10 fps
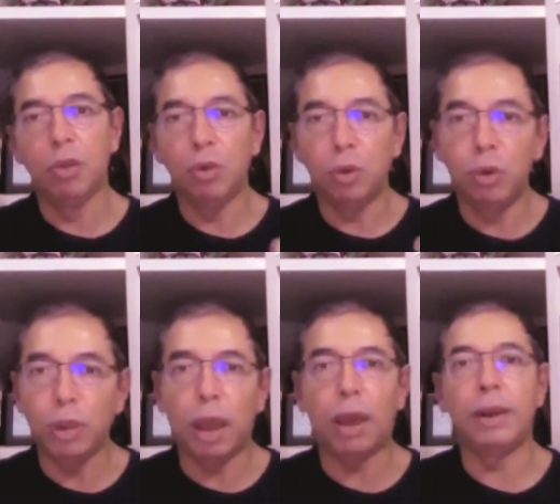So
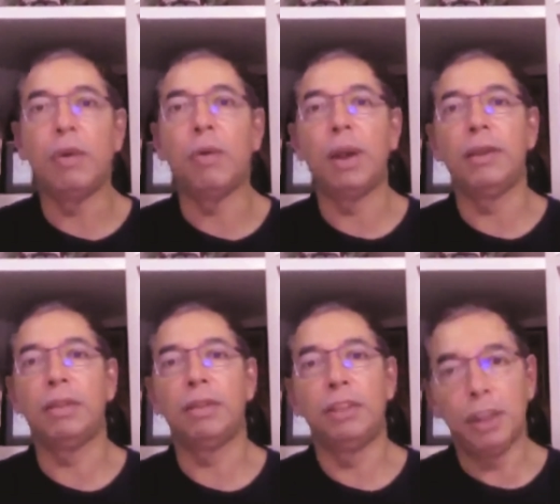those are
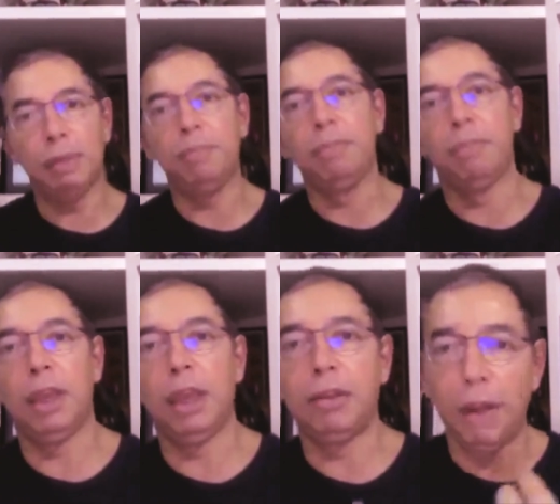requires cheap
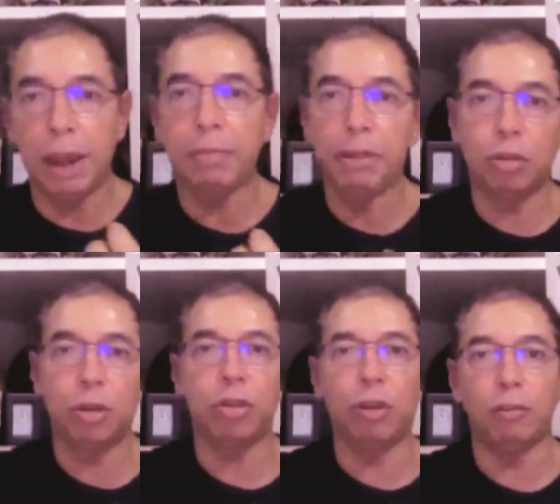and reliable
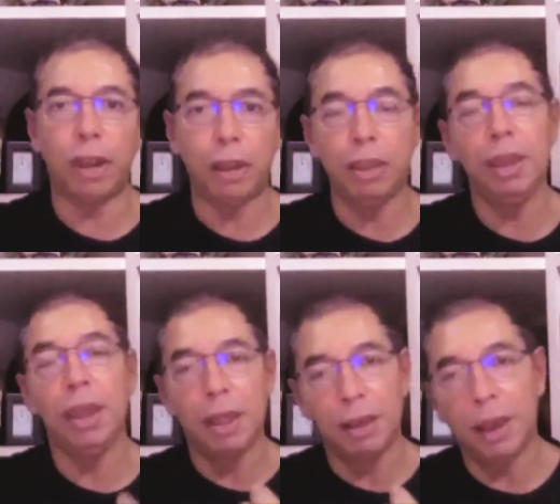source of energy
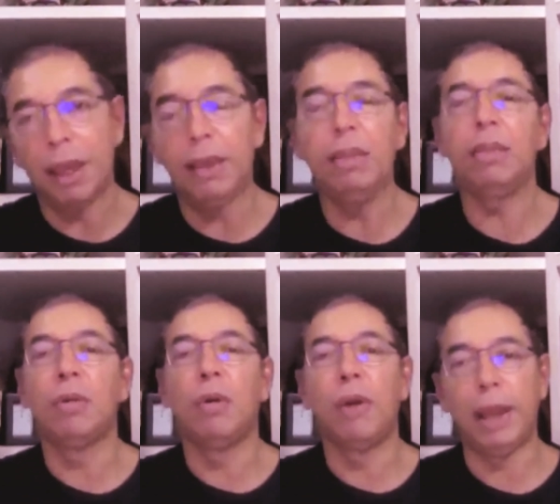that is
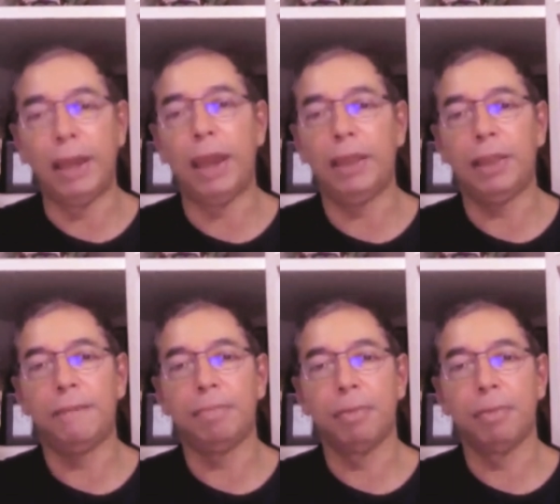oil and gas.